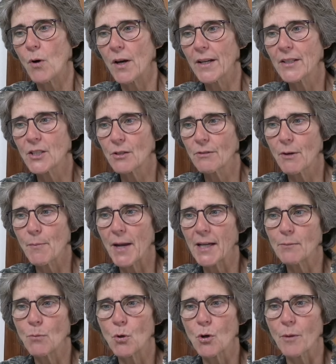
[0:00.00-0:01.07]
I wanted to
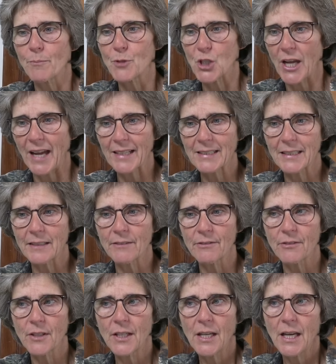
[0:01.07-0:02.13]
remain more
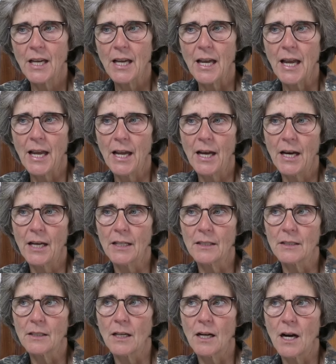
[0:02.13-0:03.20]
objective
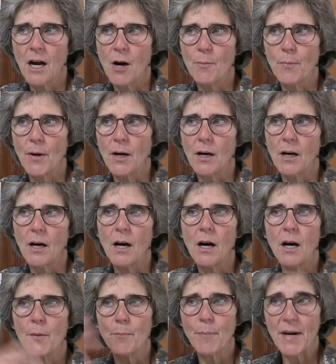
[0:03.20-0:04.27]
and
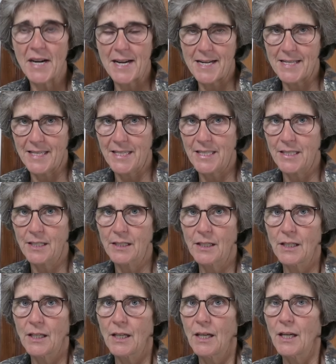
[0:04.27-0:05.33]

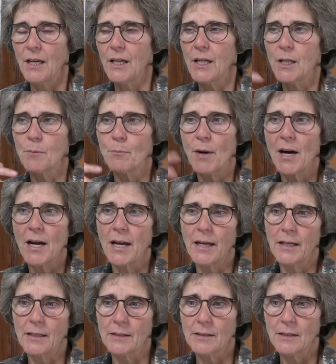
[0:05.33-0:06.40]
unbiased in
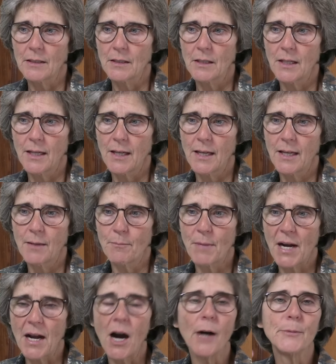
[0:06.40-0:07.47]
my
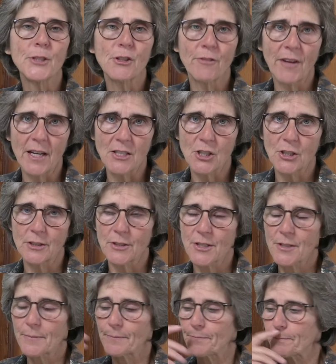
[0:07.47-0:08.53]

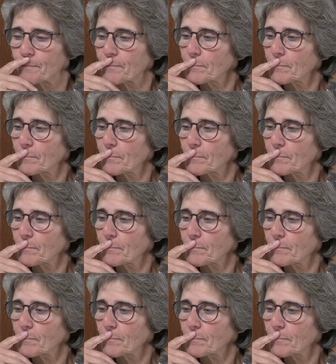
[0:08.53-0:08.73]
observations.